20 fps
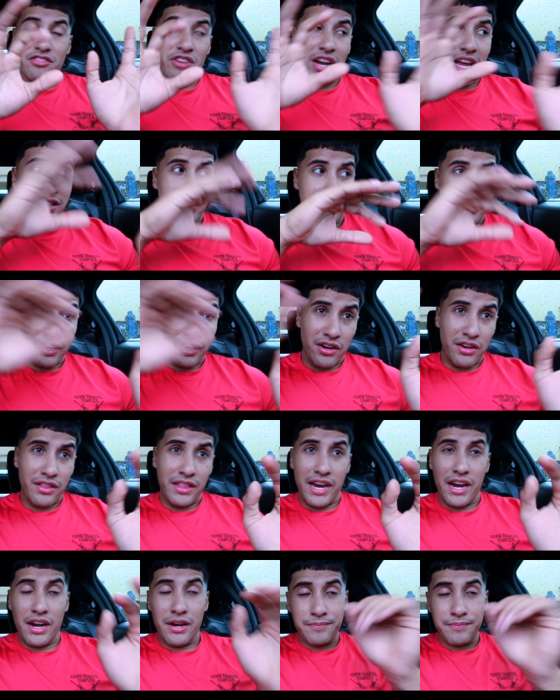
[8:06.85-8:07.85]
scratches here
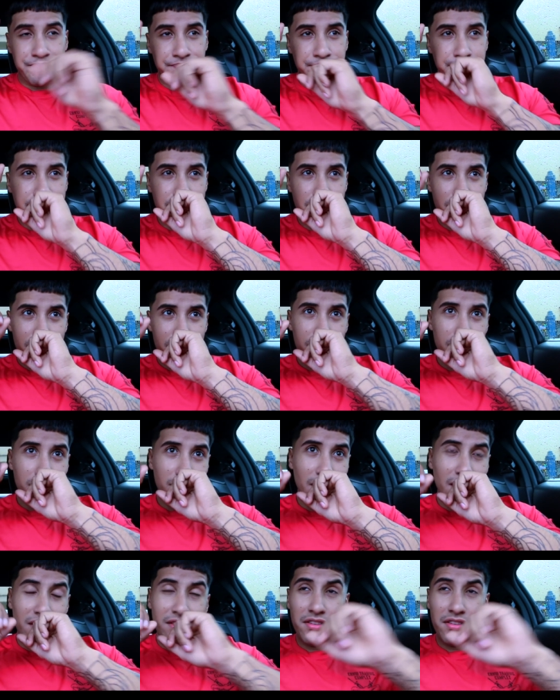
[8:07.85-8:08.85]
and there.
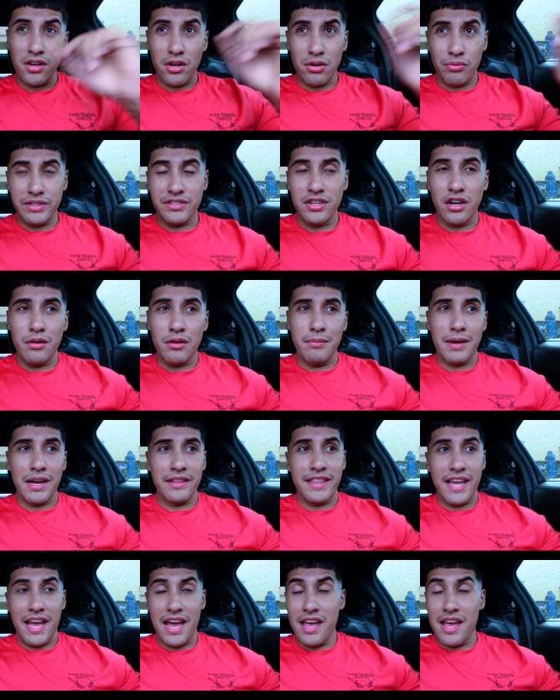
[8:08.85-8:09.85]
So we told him
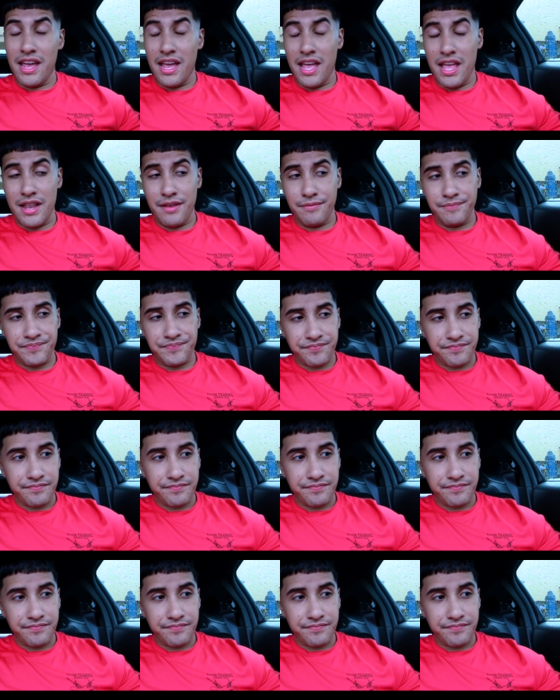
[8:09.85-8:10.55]
about that, and